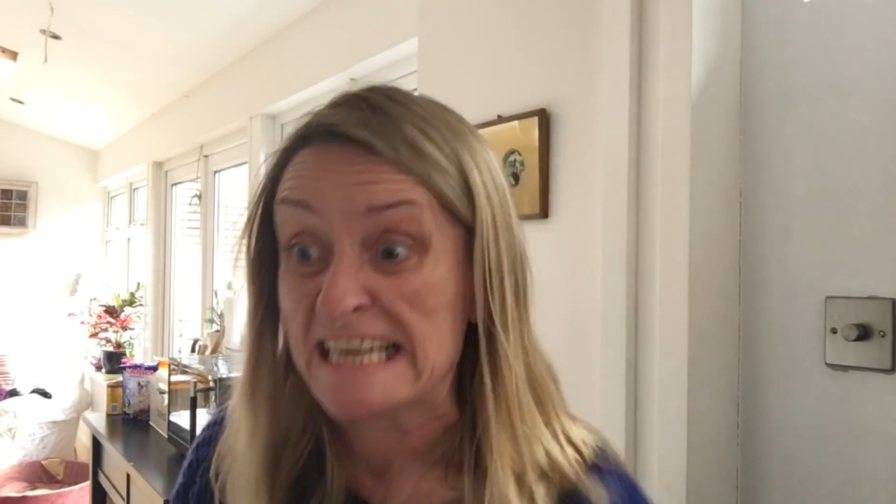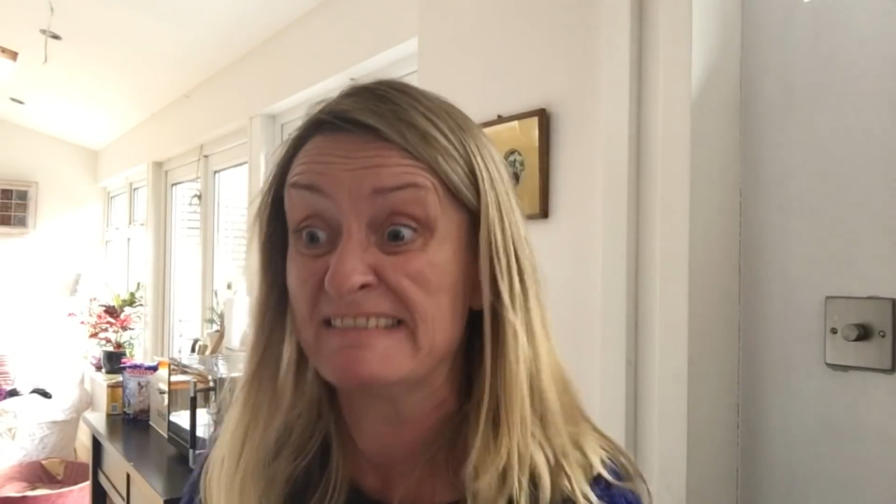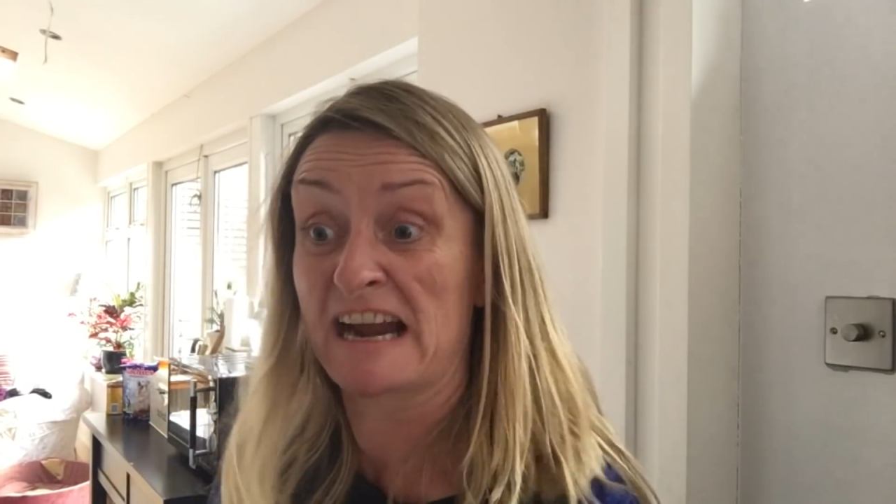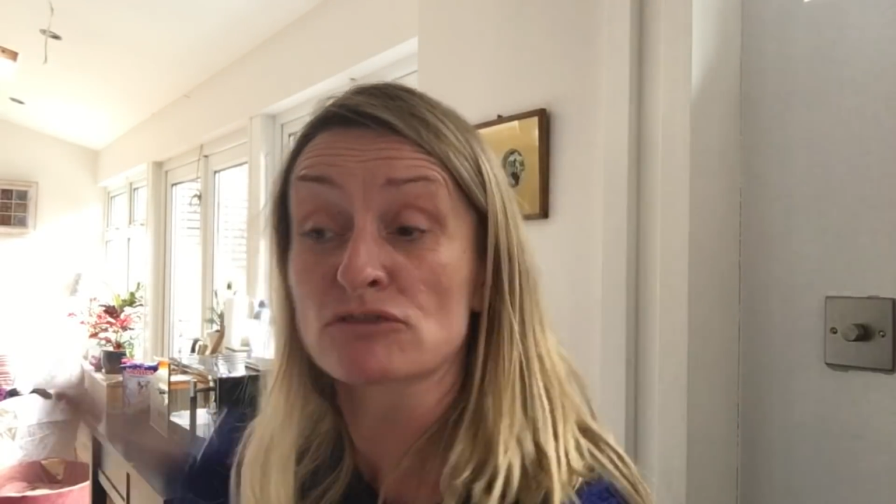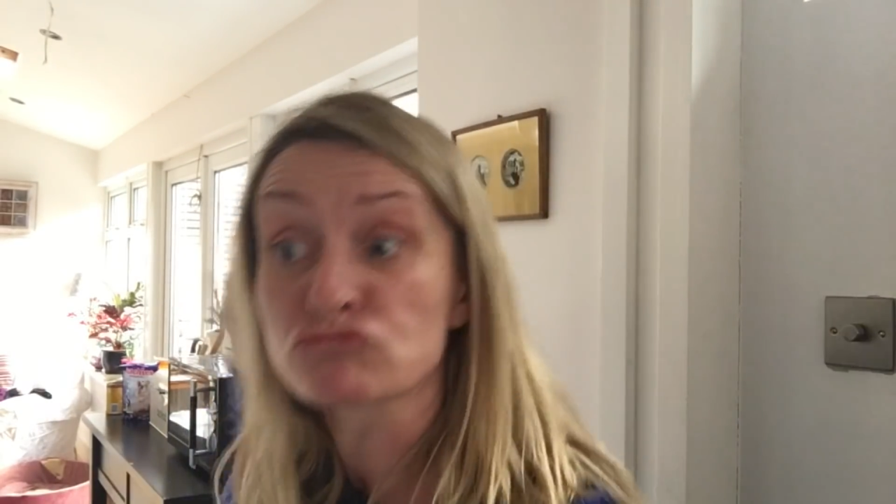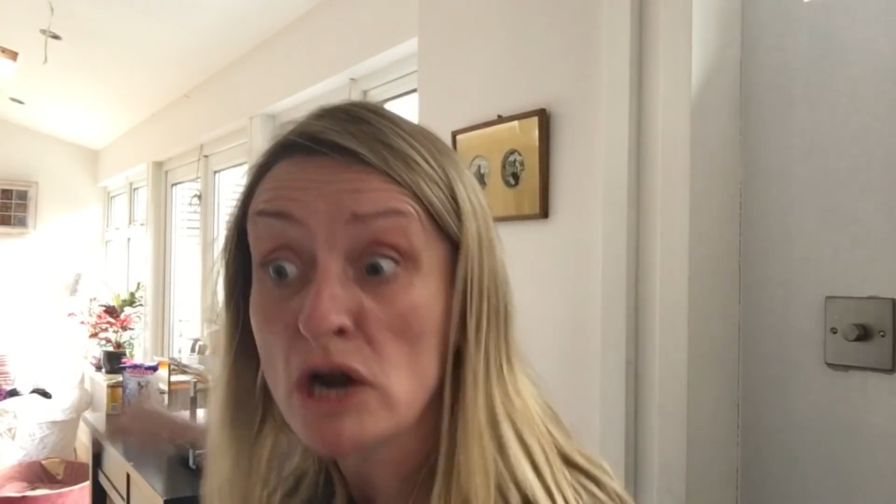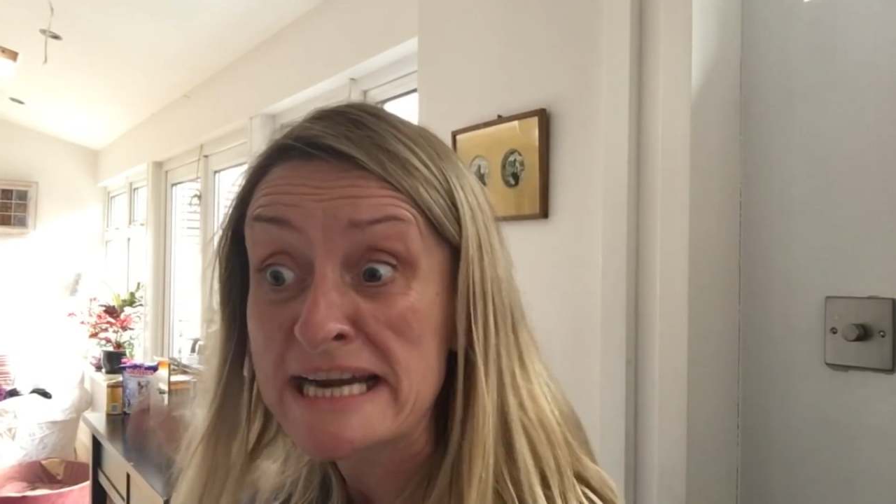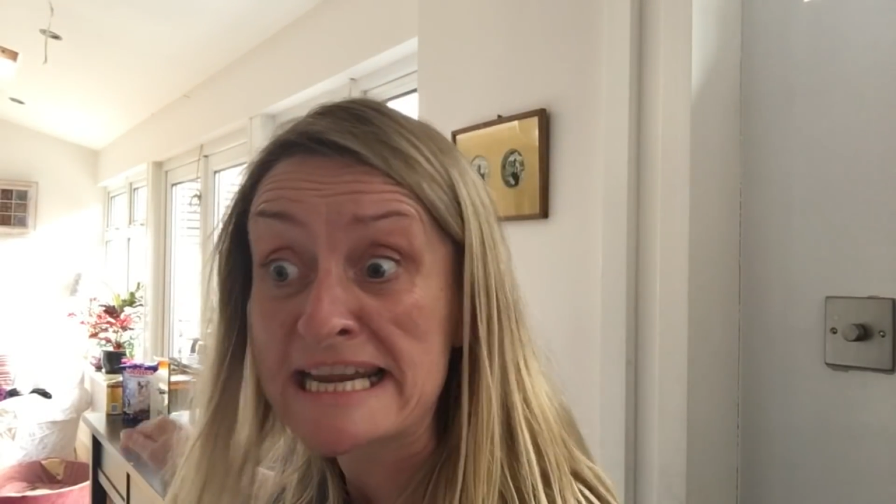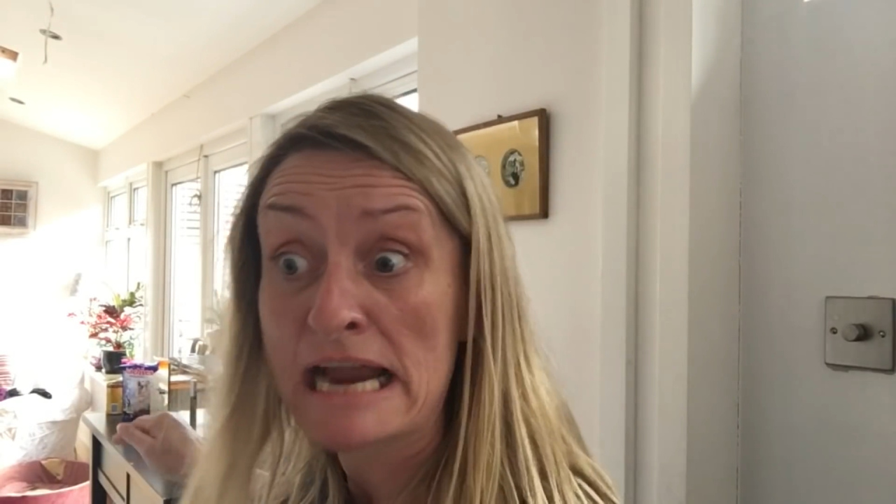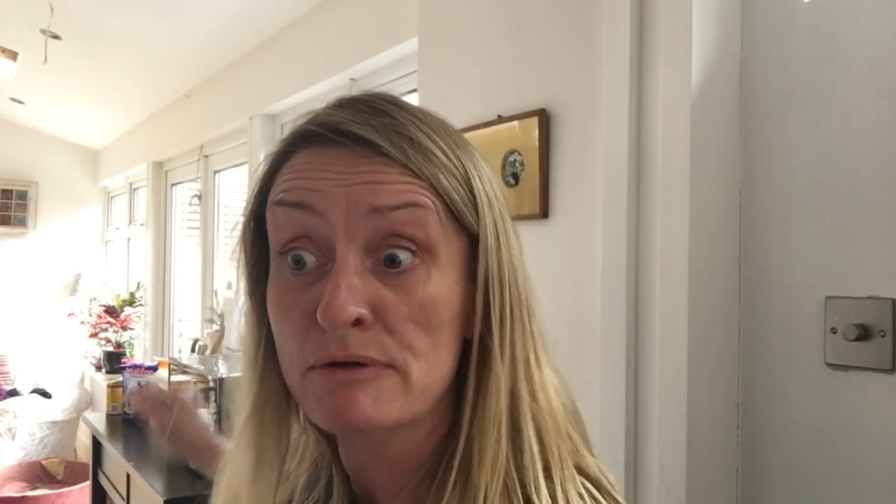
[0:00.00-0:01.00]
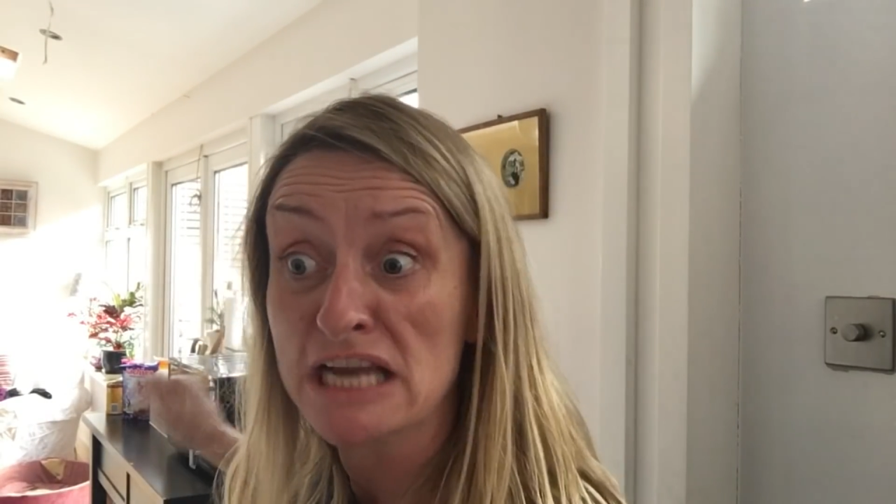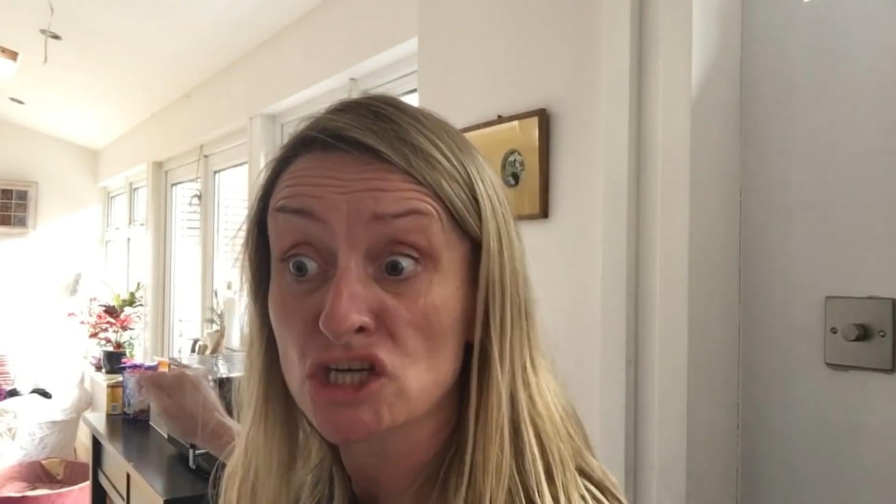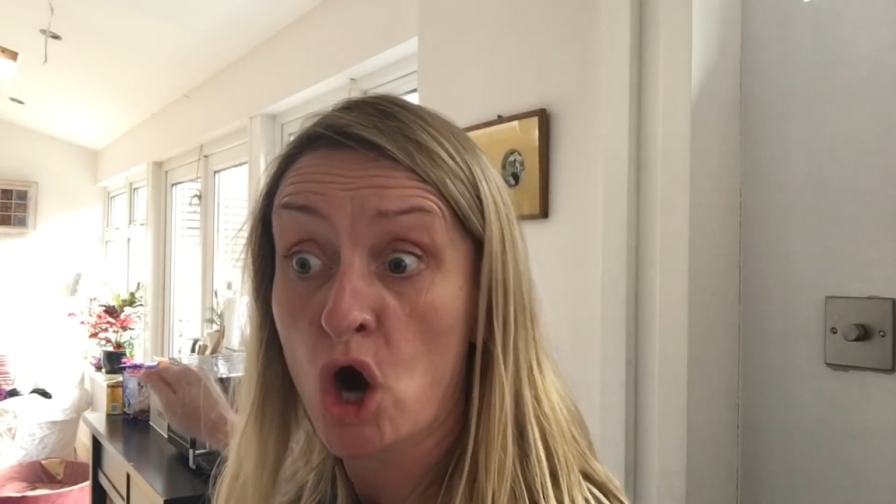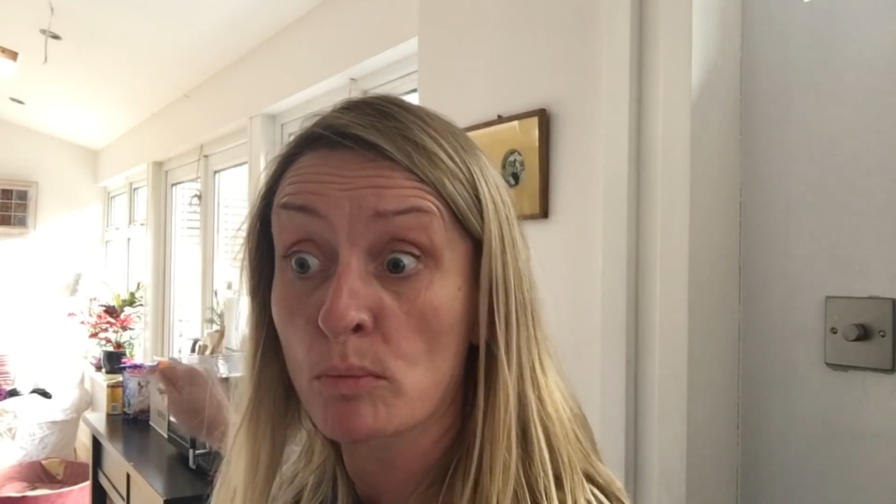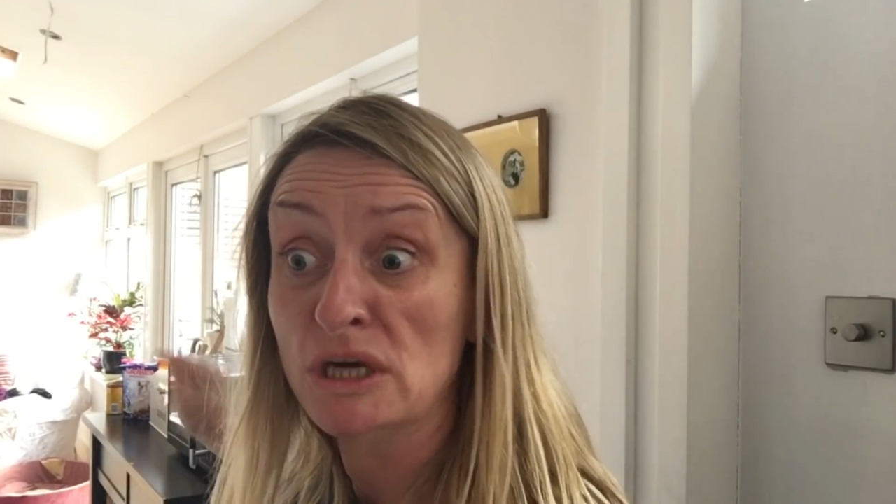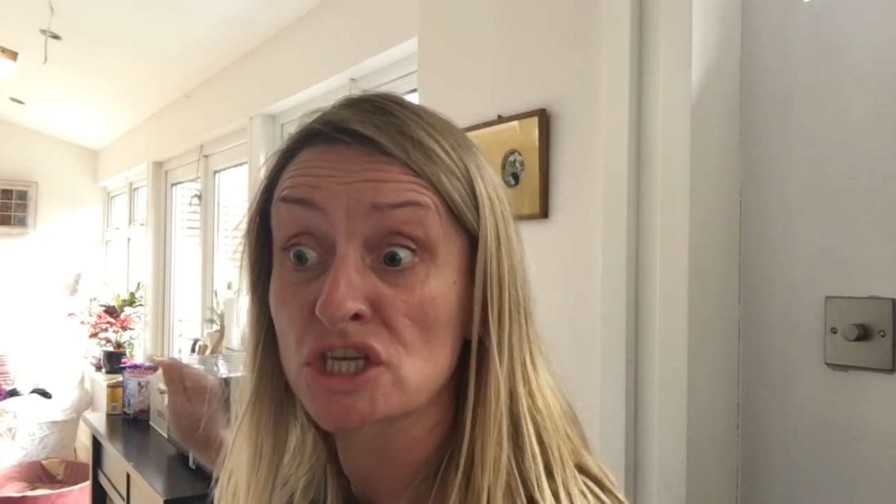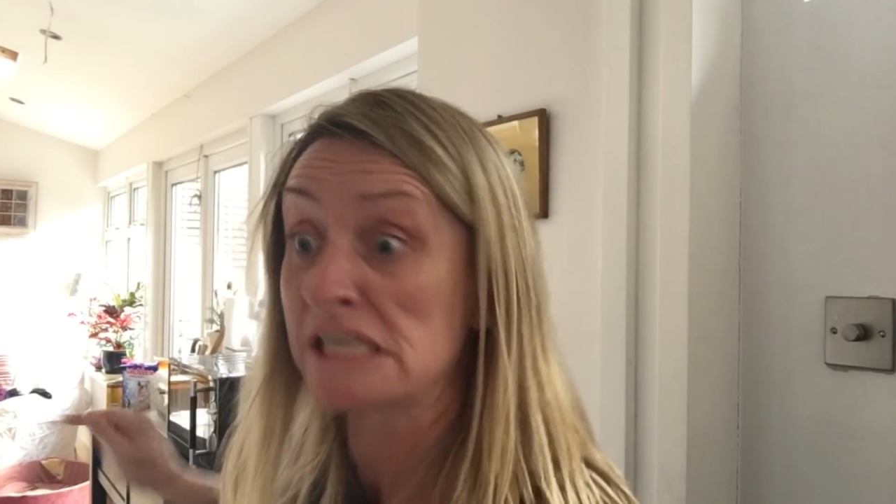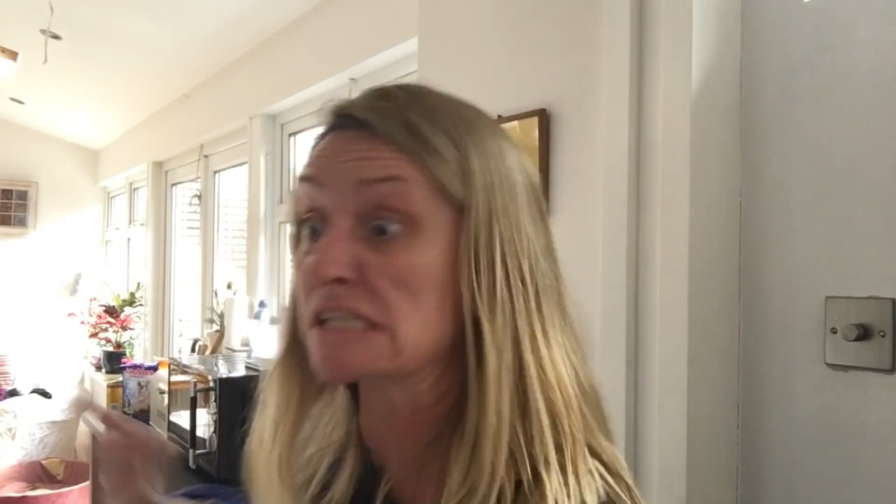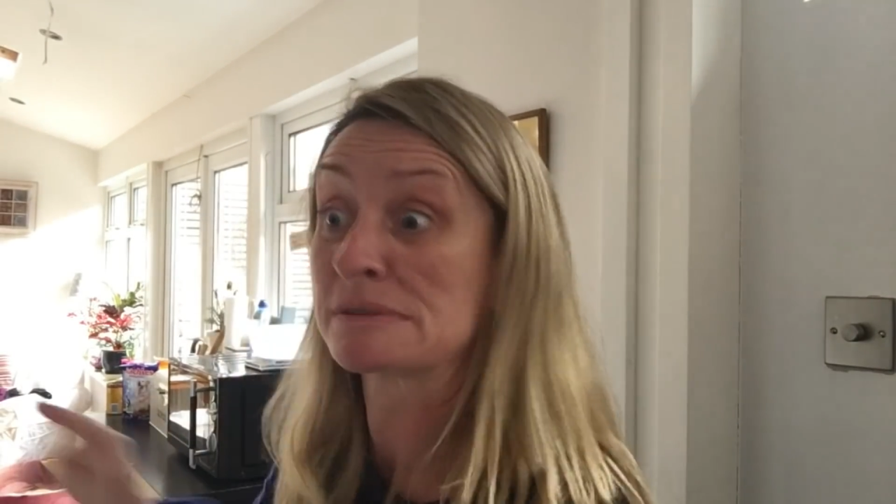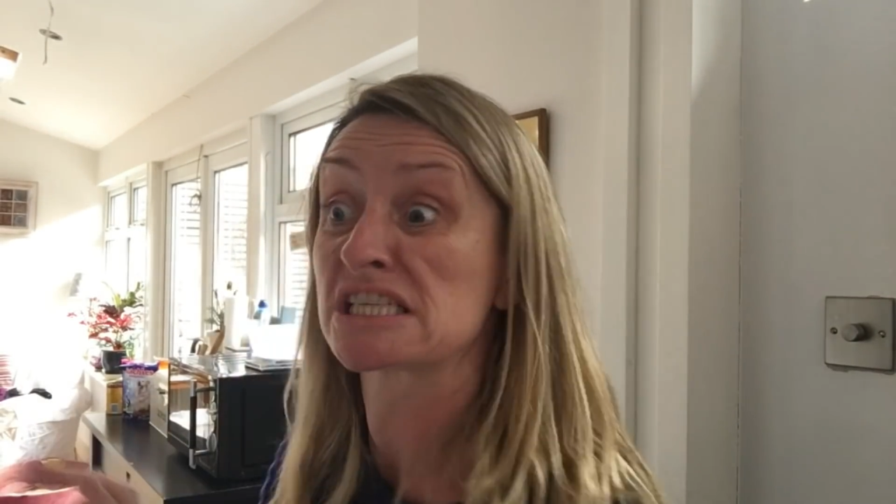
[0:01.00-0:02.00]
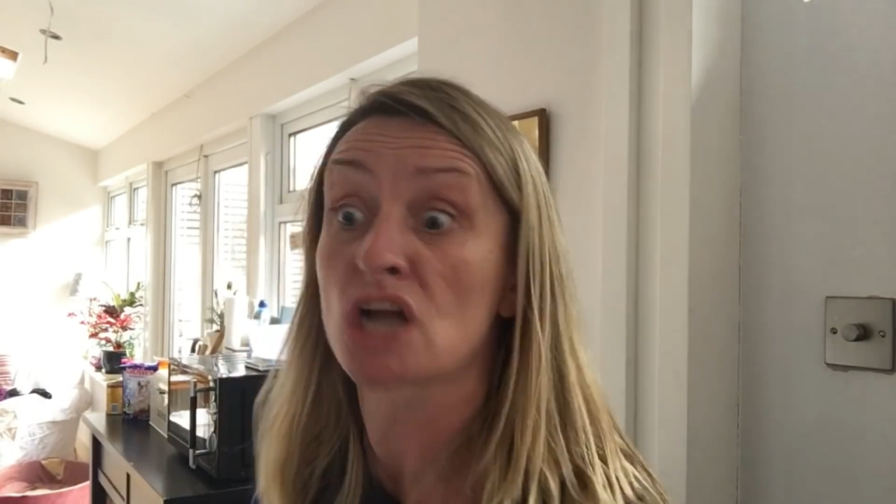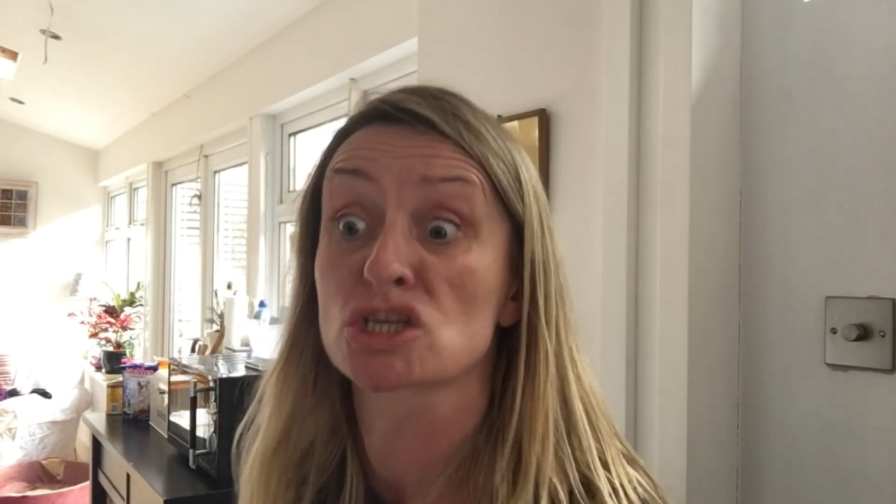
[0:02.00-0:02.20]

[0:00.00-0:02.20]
in there right now and get your homework done, I swear to